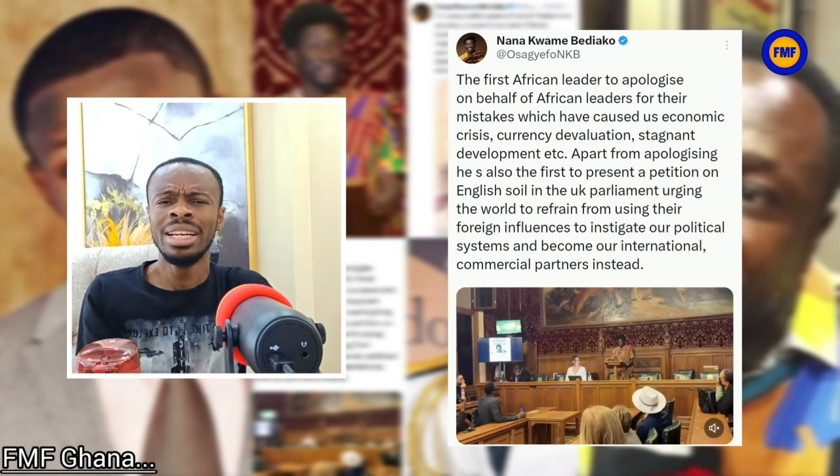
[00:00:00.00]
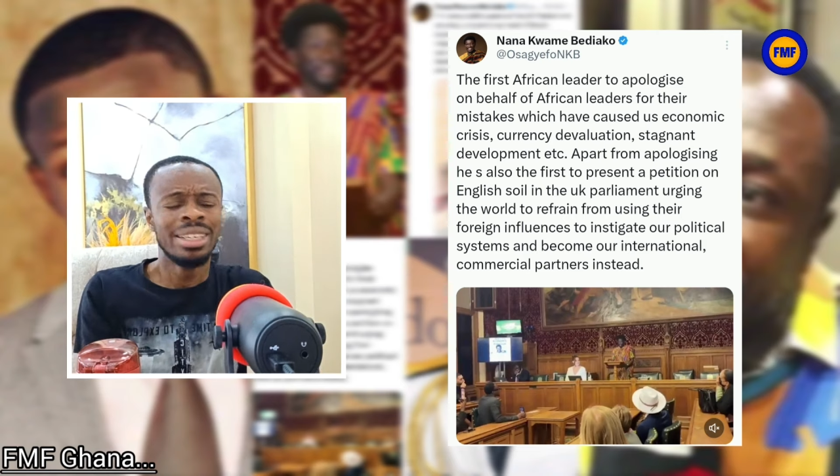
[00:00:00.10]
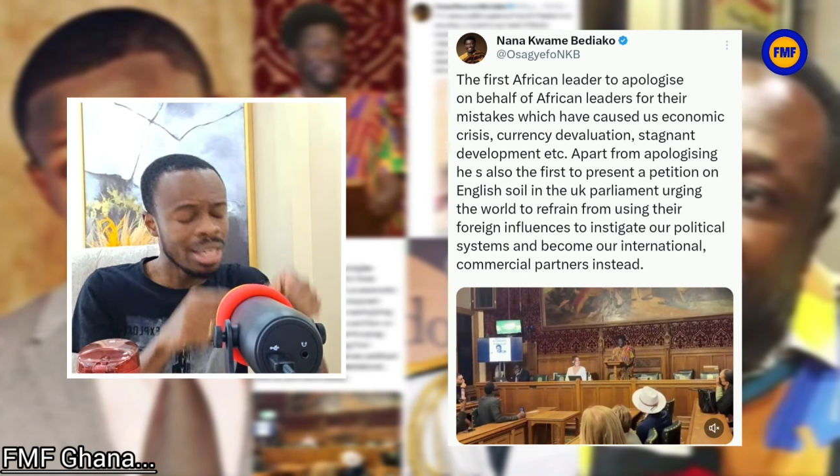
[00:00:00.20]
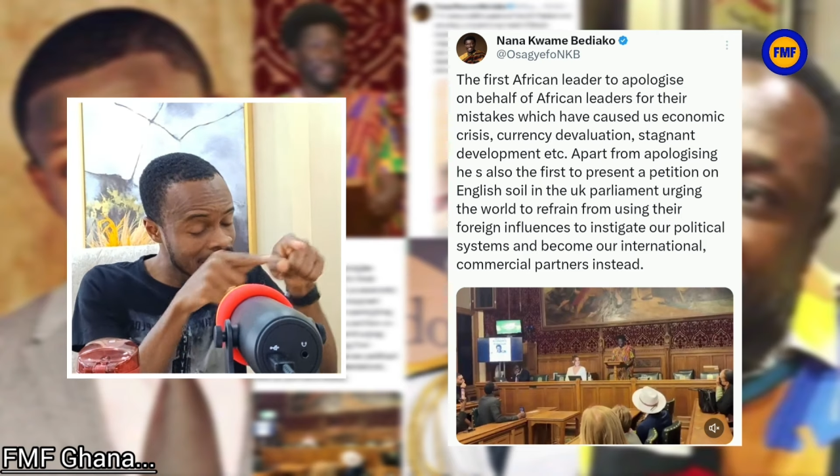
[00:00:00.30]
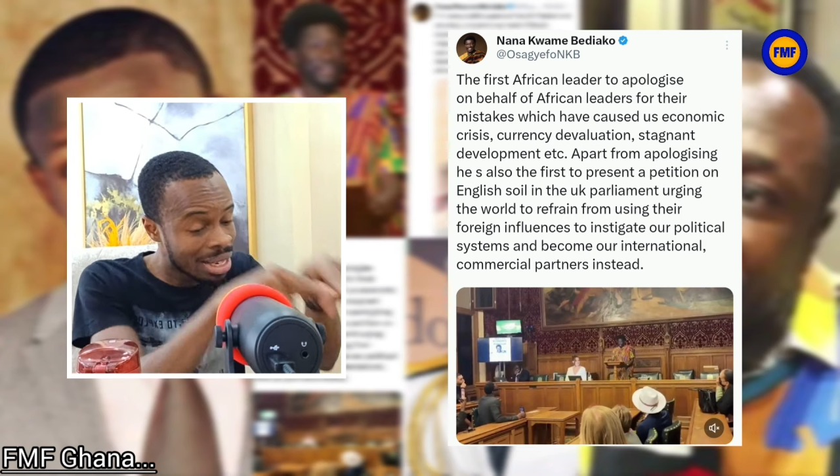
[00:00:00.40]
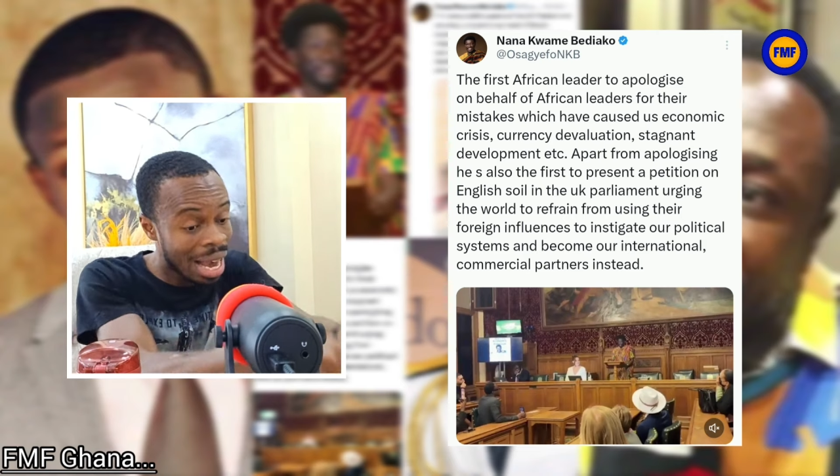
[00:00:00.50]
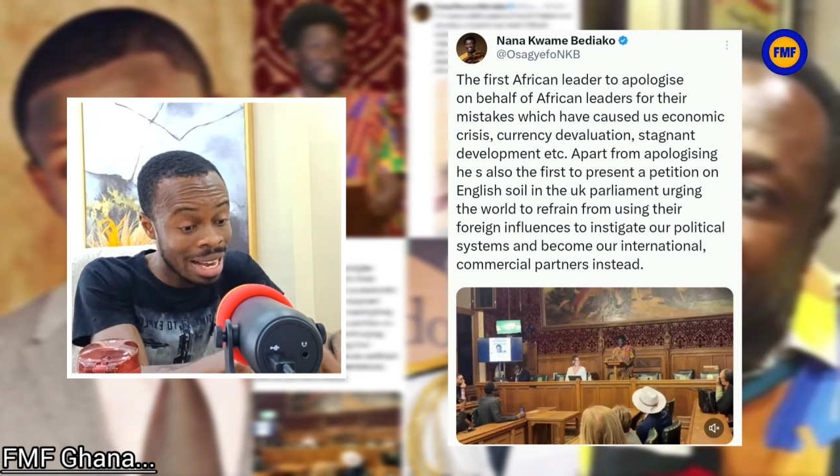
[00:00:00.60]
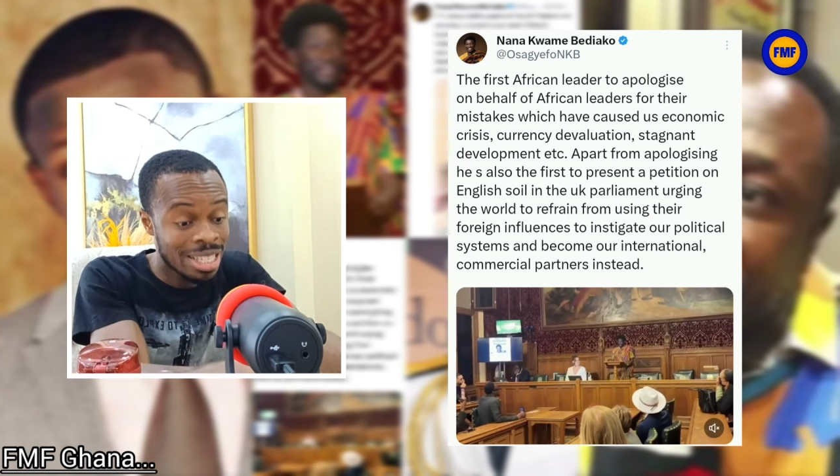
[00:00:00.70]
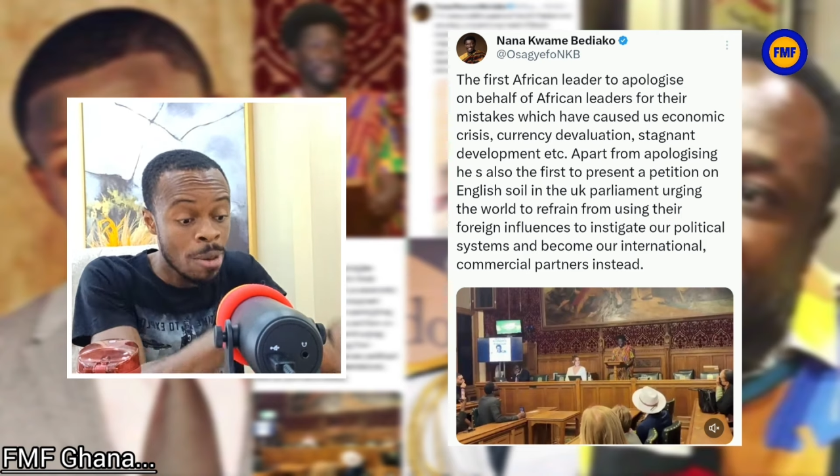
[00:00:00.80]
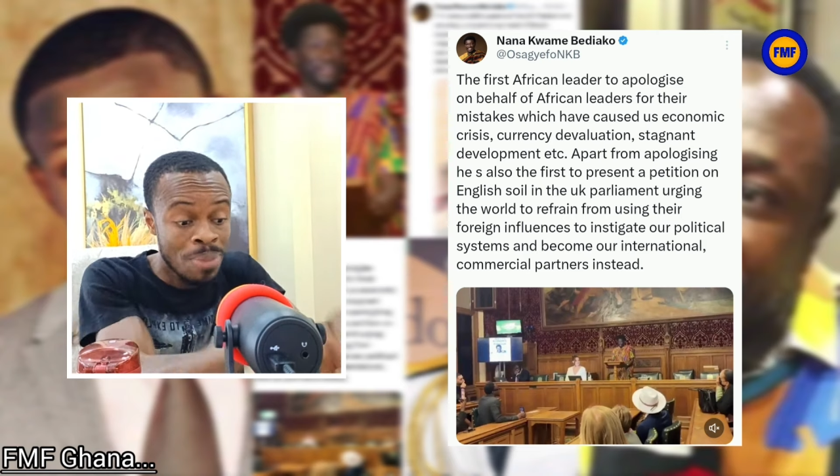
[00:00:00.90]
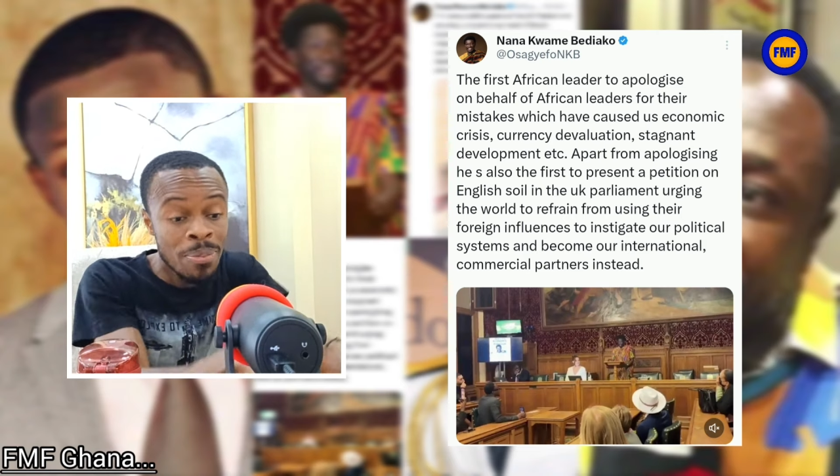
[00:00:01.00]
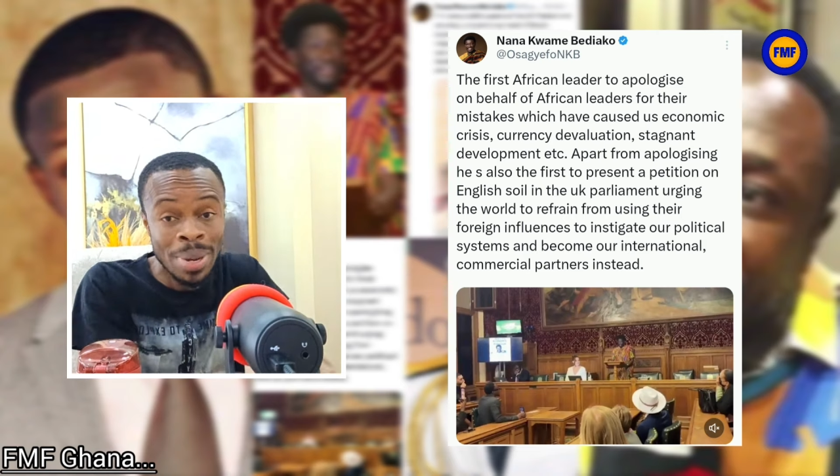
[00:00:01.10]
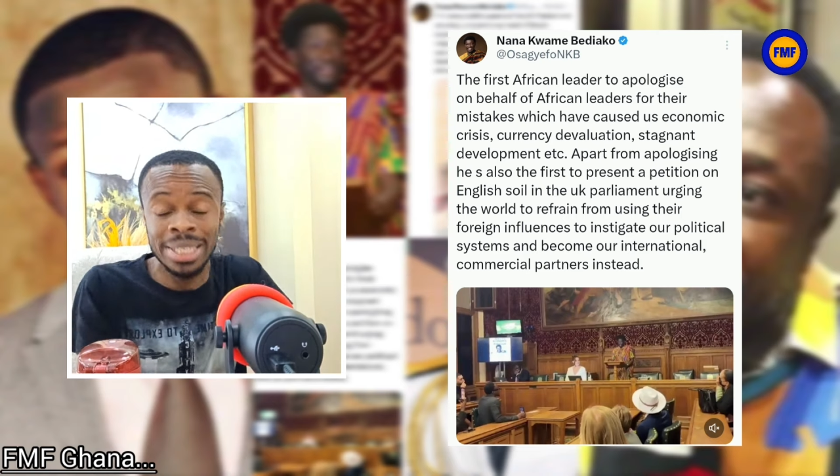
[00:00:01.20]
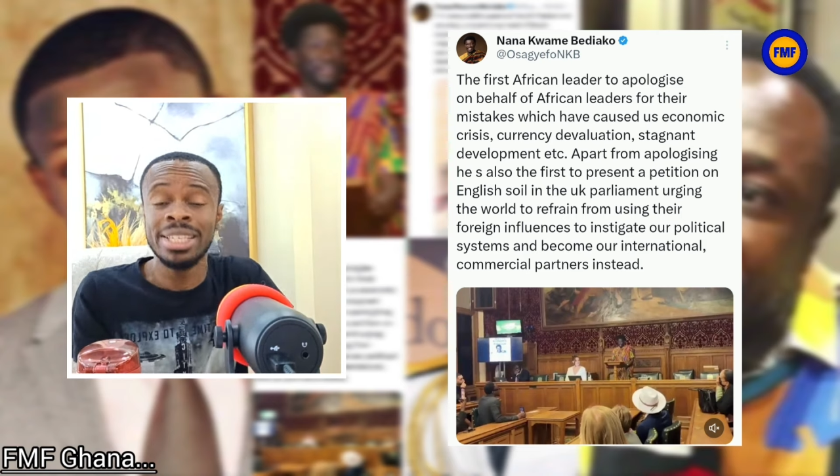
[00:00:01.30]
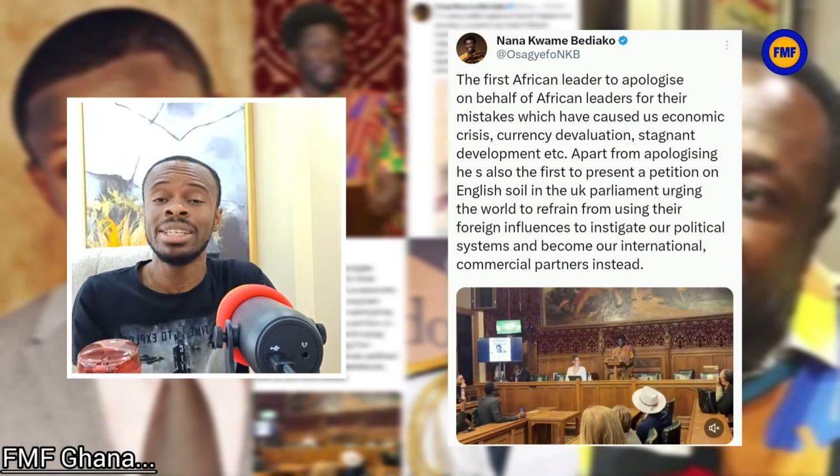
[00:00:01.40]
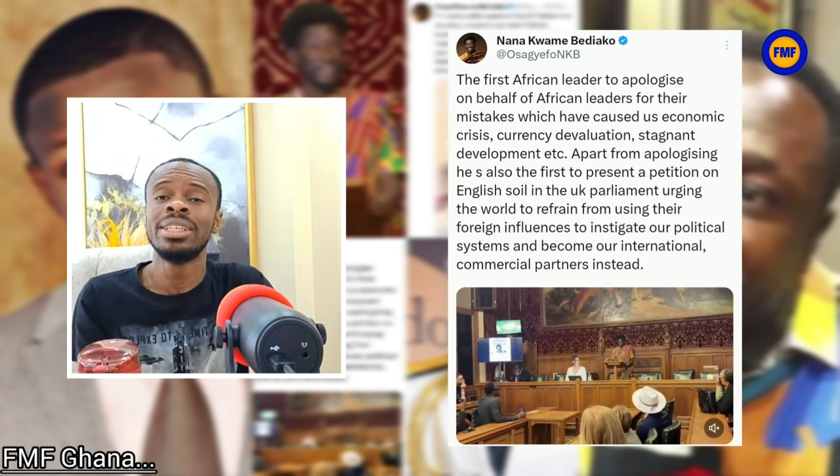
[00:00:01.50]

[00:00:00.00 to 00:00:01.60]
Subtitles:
This guy is a puppet.